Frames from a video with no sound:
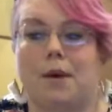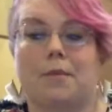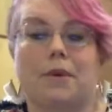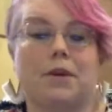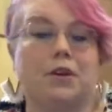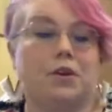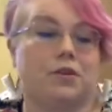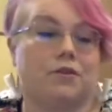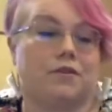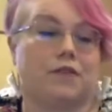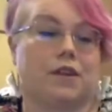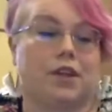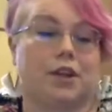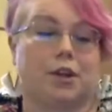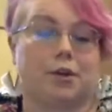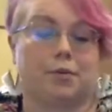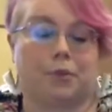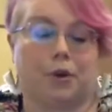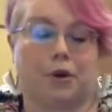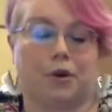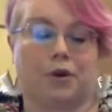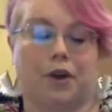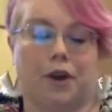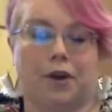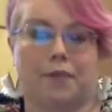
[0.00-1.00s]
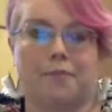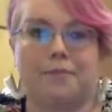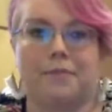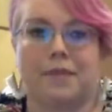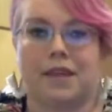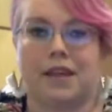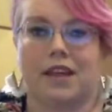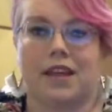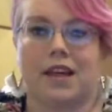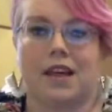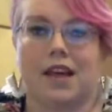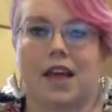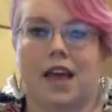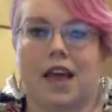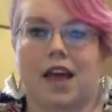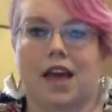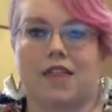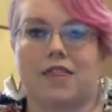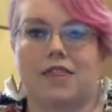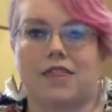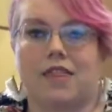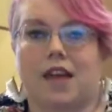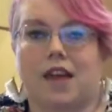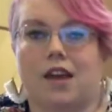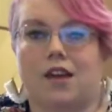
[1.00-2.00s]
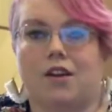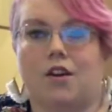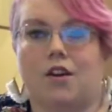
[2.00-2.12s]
my new affiliate program. And then